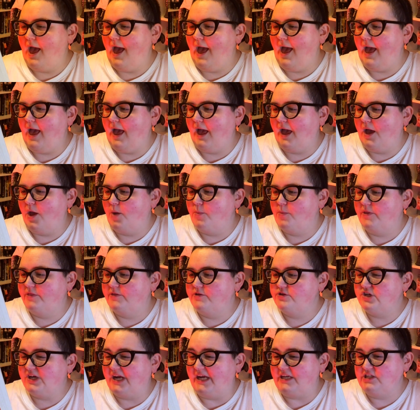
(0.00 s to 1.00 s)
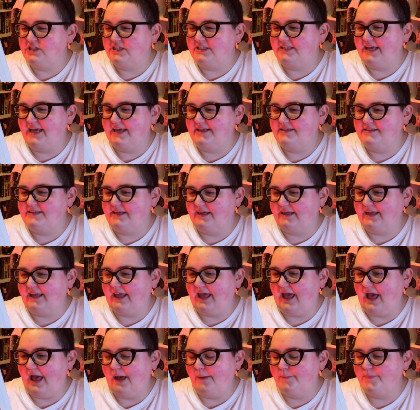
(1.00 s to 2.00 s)
The tragic deaths at
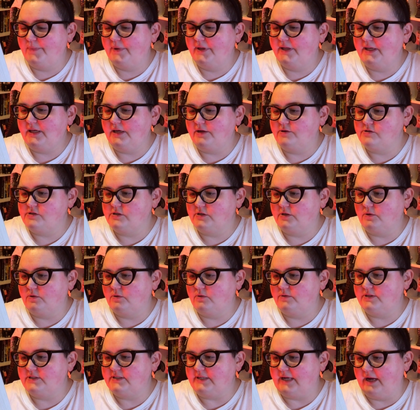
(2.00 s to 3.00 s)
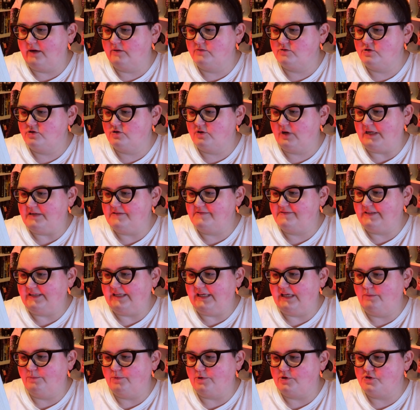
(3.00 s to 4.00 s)
camp years ago, the town strives to
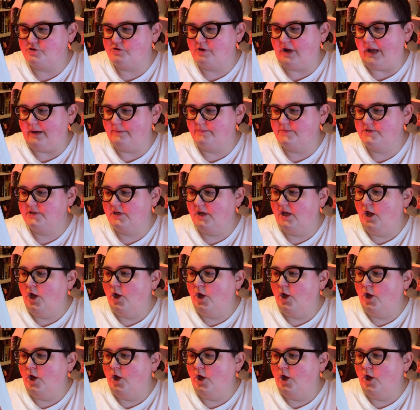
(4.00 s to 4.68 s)
keep her trapped,